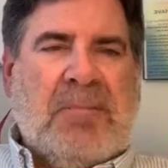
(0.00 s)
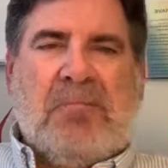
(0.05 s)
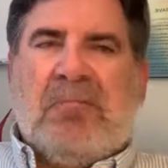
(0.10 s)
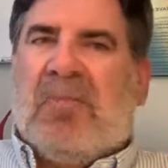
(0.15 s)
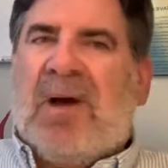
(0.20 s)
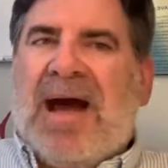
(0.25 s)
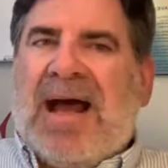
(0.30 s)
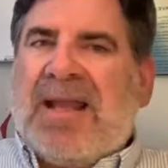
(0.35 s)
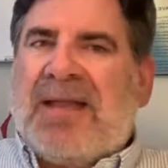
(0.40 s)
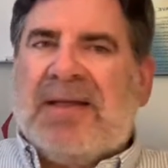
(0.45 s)

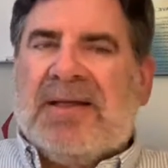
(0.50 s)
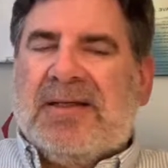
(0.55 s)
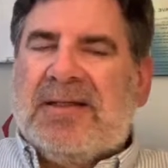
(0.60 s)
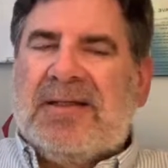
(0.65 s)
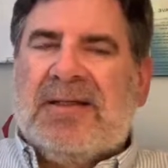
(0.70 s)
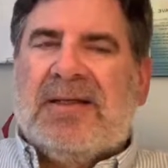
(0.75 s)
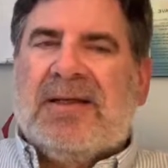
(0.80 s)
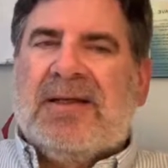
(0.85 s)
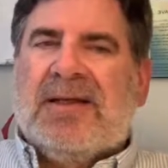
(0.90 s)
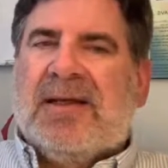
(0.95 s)
But
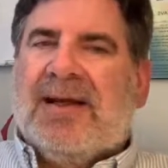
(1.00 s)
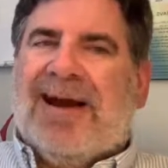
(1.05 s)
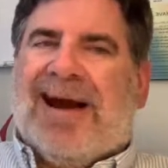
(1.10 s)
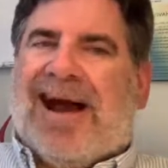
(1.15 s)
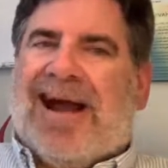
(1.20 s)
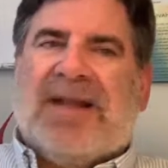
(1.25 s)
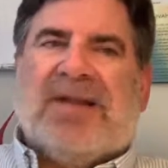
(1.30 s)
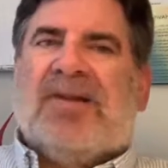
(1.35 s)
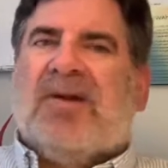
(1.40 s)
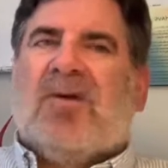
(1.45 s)

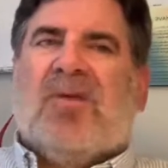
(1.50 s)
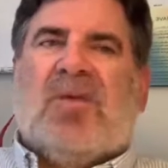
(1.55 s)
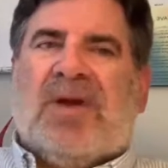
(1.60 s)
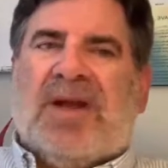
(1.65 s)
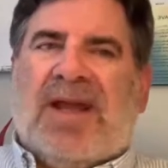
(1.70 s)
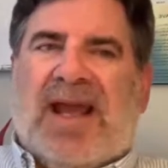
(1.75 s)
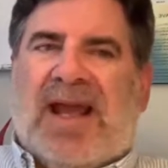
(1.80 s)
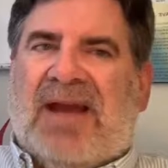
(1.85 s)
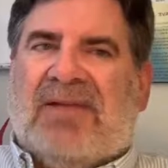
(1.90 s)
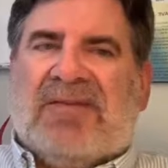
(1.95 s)
I don't
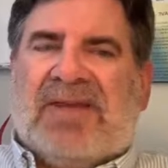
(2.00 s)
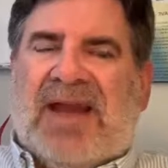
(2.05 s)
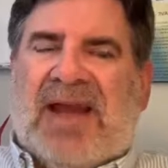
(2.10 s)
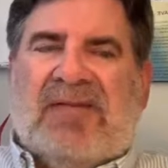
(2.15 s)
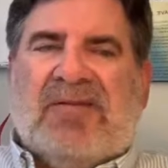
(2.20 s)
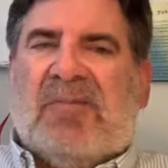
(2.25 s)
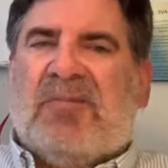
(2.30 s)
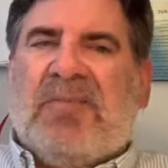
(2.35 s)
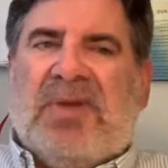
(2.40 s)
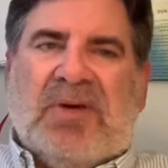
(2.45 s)
want to
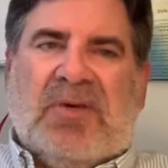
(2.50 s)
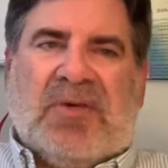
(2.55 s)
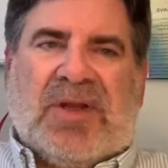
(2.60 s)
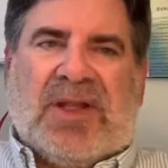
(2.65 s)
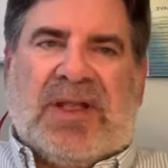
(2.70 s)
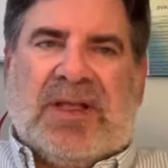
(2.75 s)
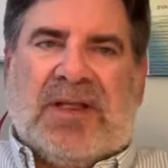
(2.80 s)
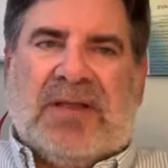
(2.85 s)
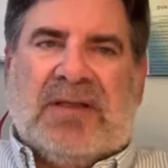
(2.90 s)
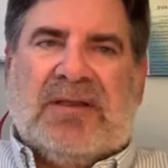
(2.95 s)
have a
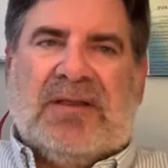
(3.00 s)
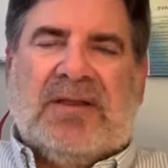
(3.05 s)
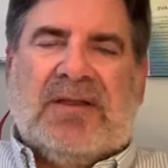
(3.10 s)
building.